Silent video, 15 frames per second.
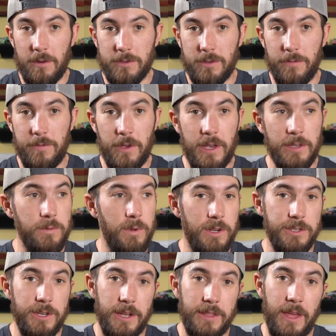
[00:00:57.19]
So if you guys want
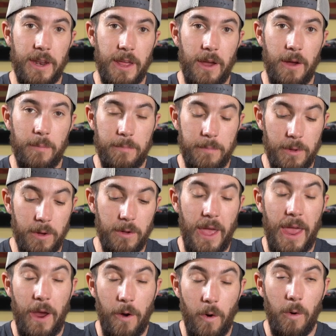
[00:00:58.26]
to check that
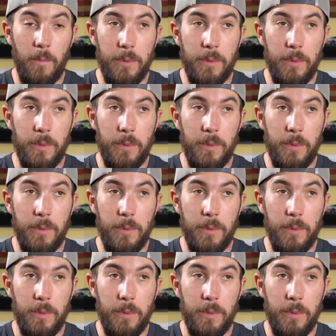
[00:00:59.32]
arrow